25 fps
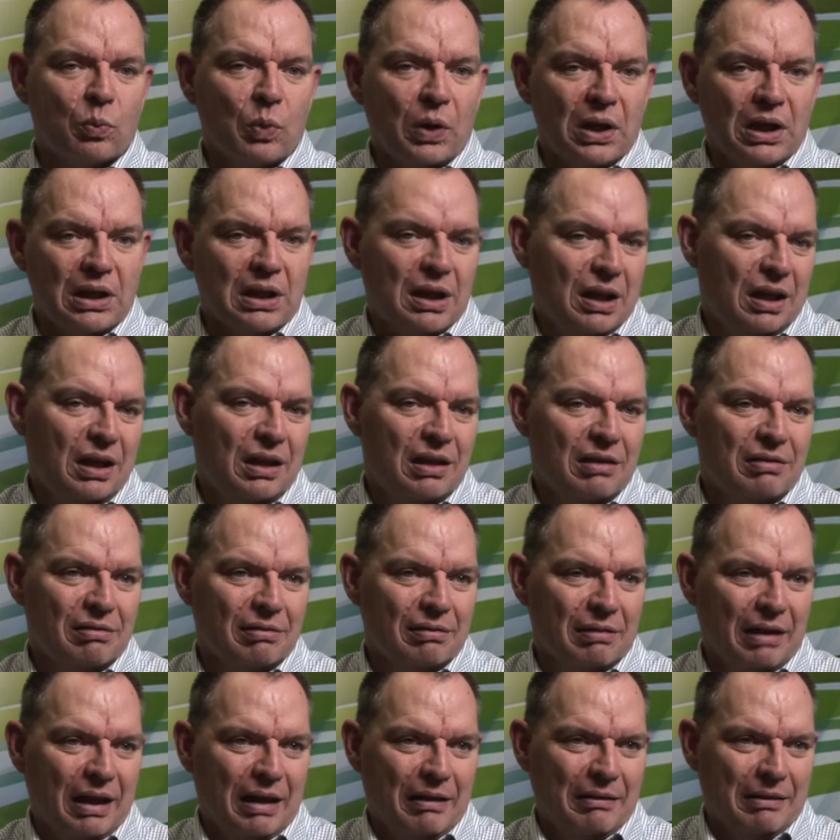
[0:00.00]
we need
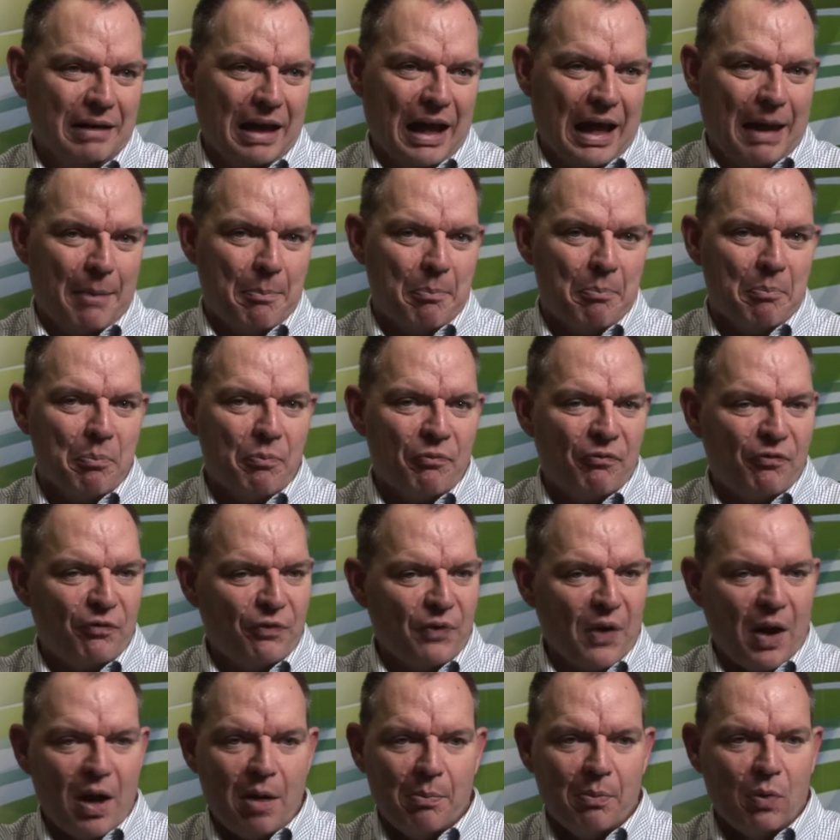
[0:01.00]

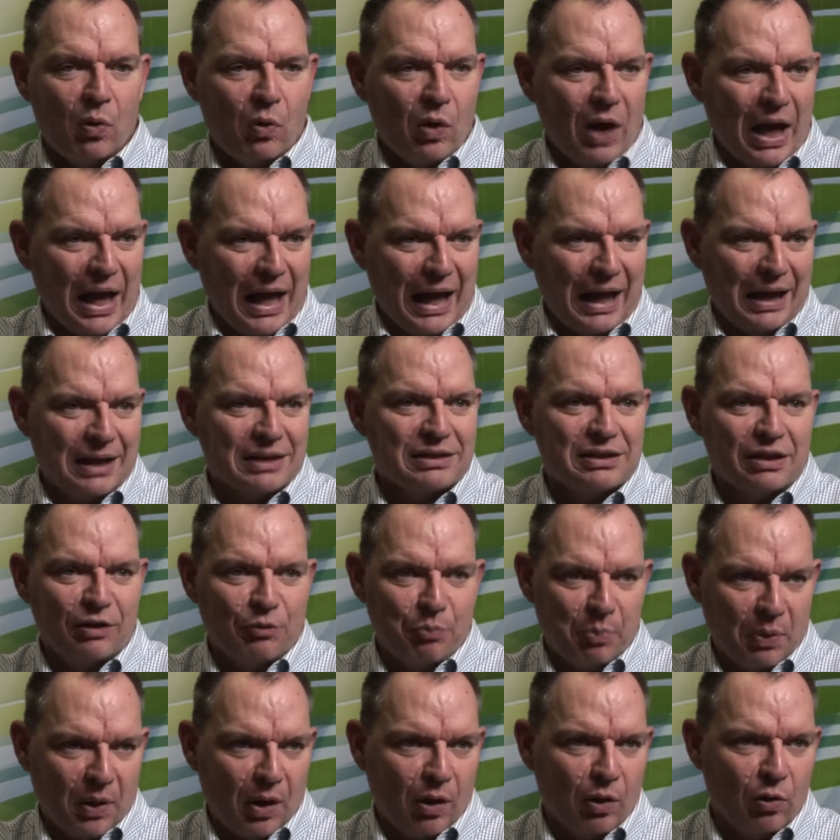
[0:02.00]
far more active
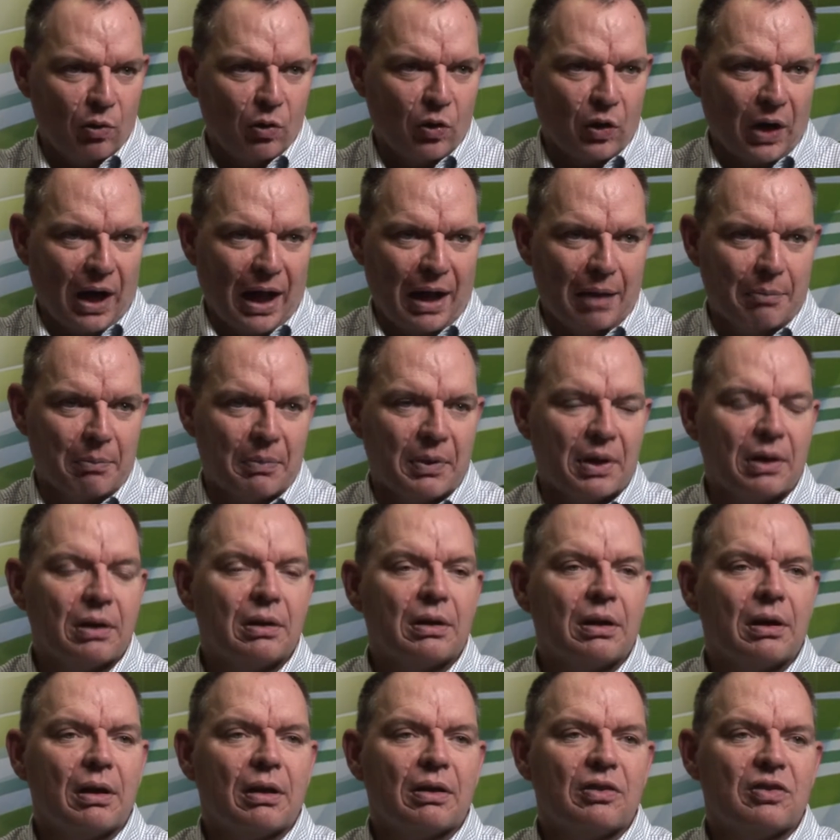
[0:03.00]
programme
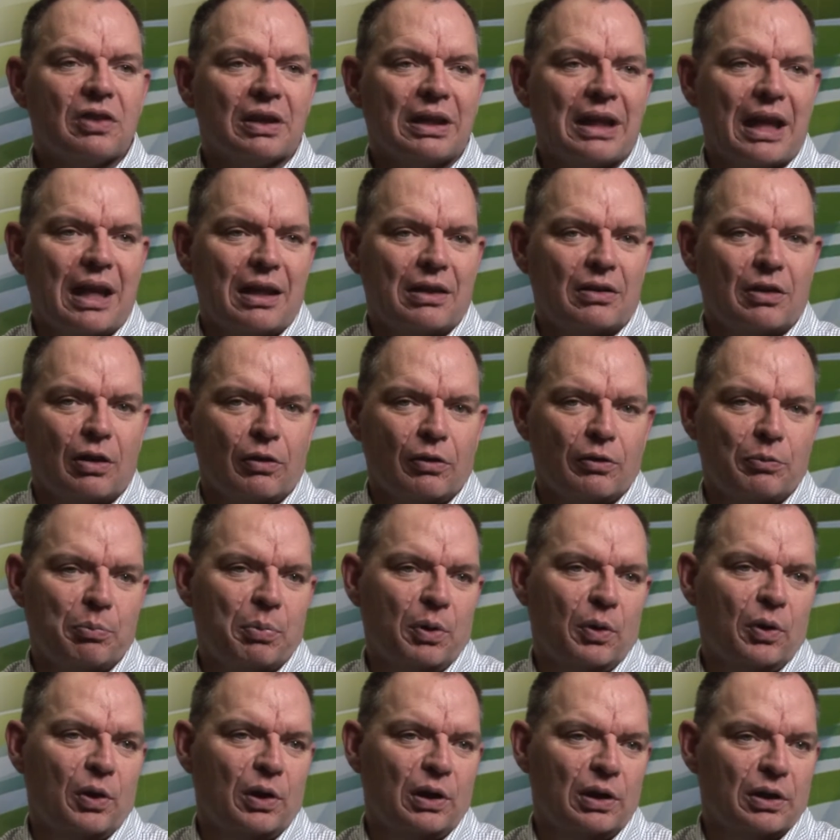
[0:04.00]
to get those
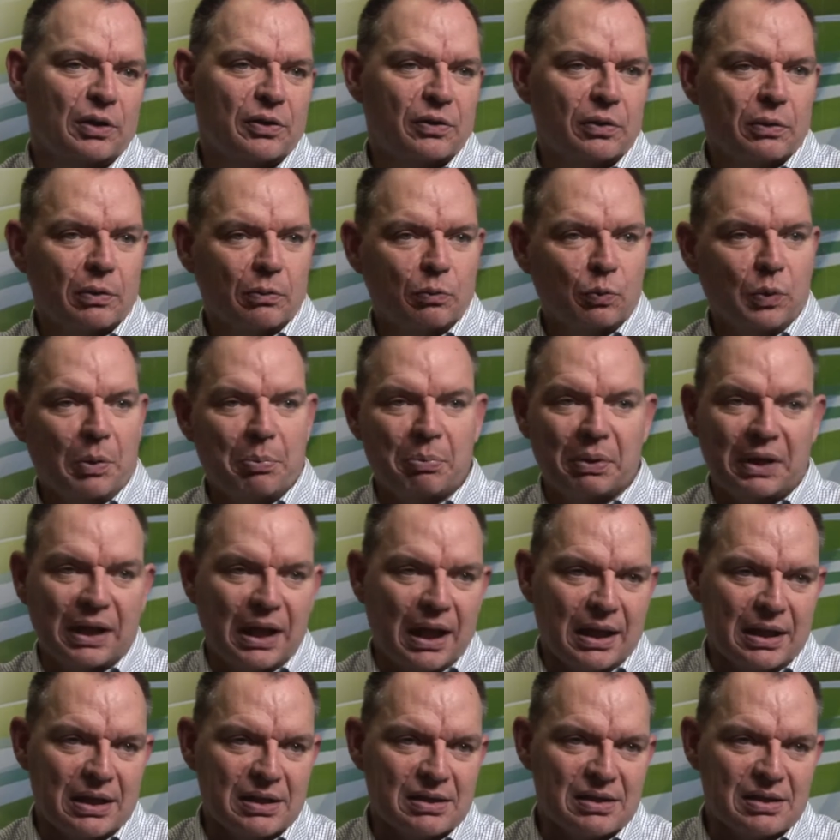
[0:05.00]
boilers
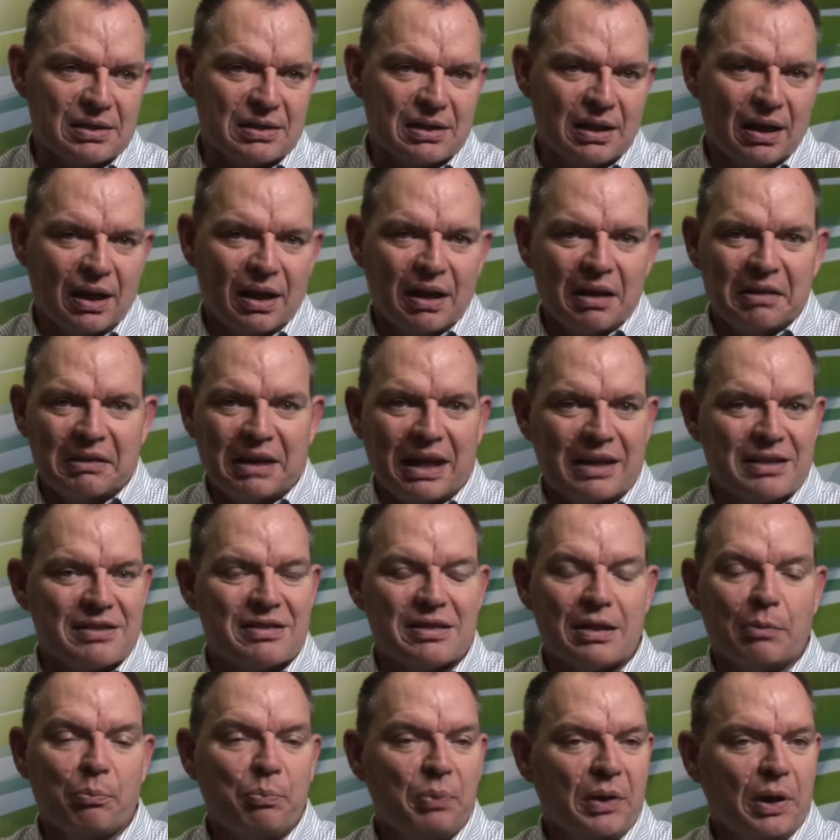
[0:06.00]
replaced than
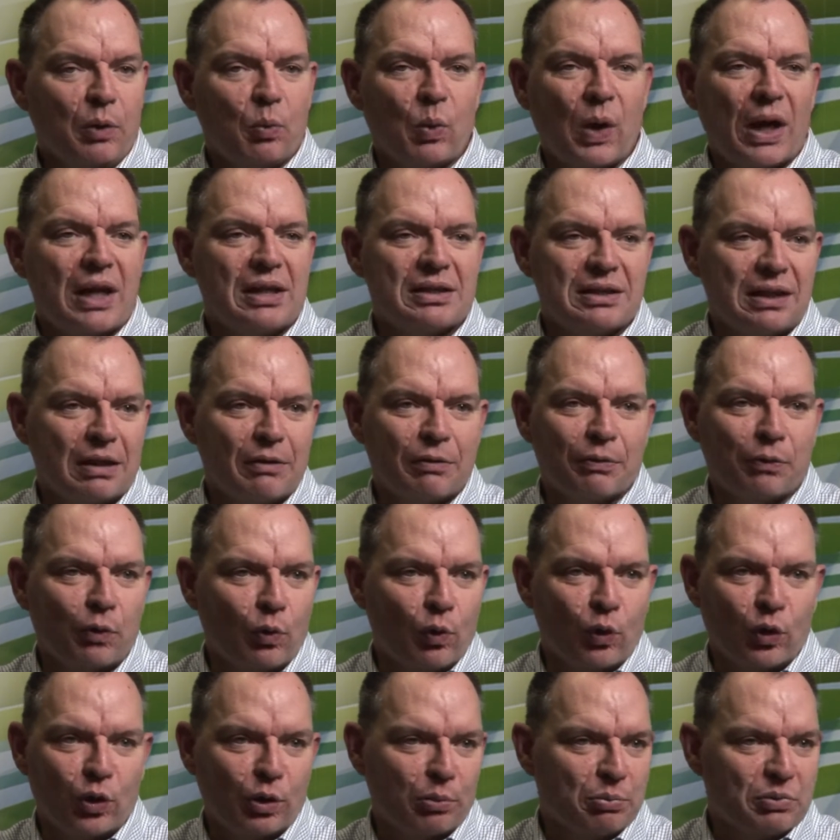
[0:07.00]
simply waiting
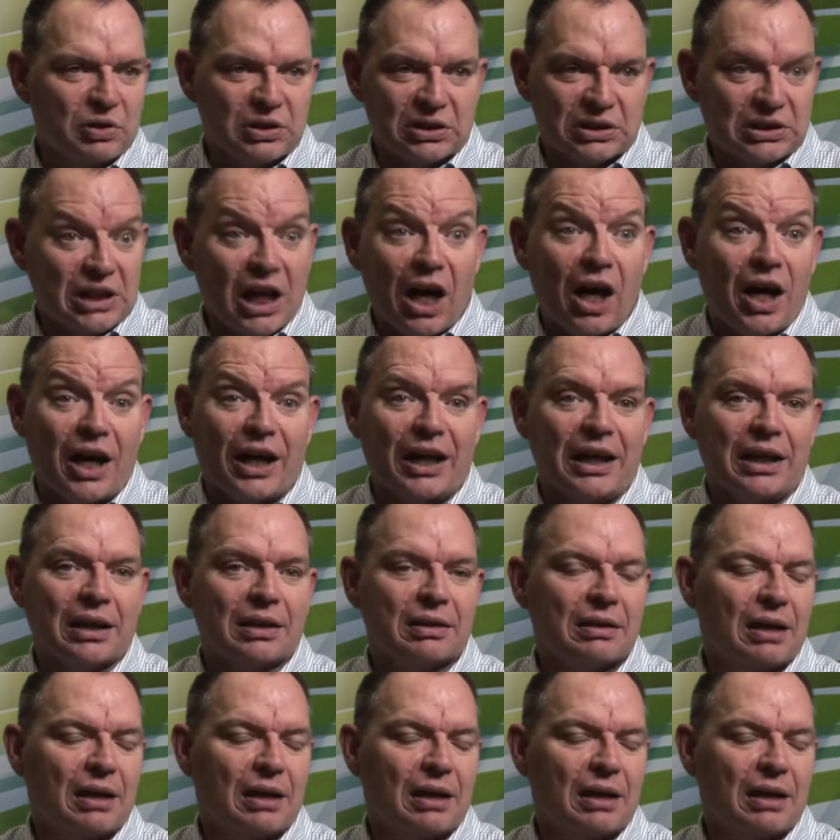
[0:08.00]
for them to die.